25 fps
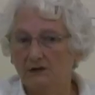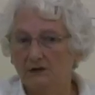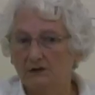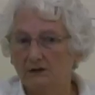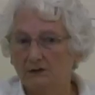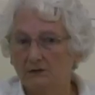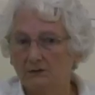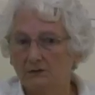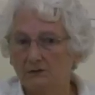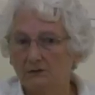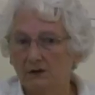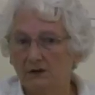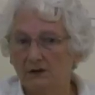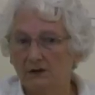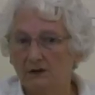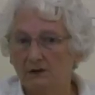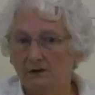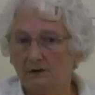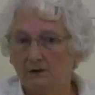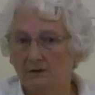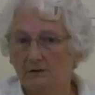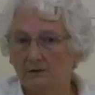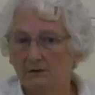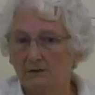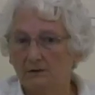
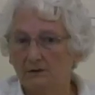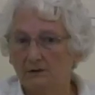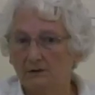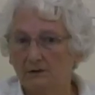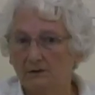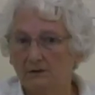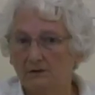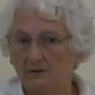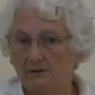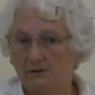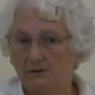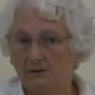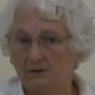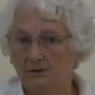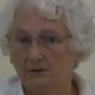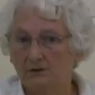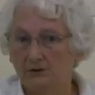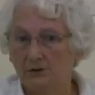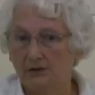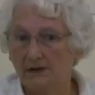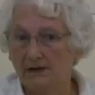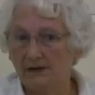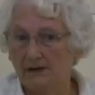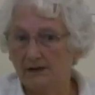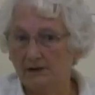to
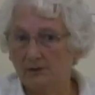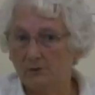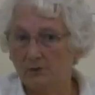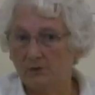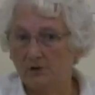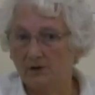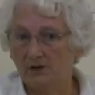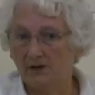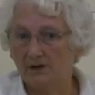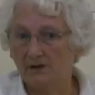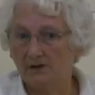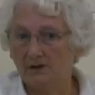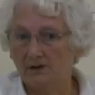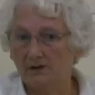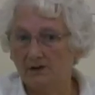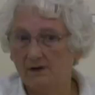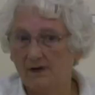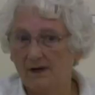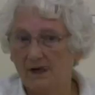train with,